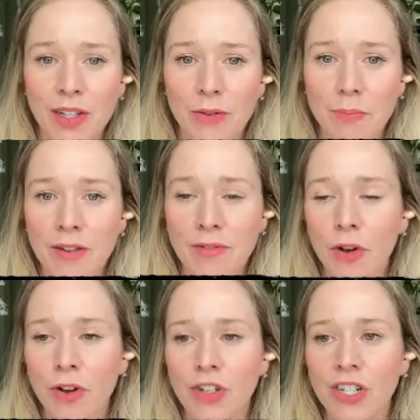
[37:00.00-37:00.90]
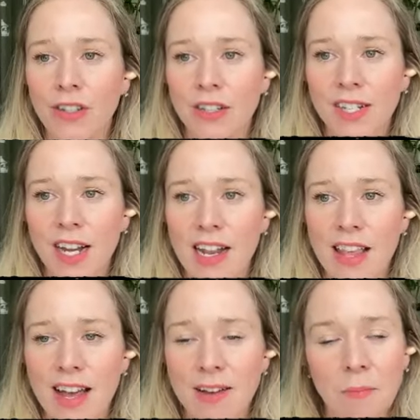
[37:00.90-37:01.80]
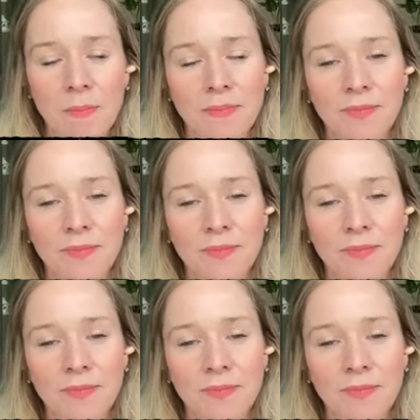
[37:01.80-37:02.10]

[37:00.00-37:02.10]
doing a little bit of coaching on the side there.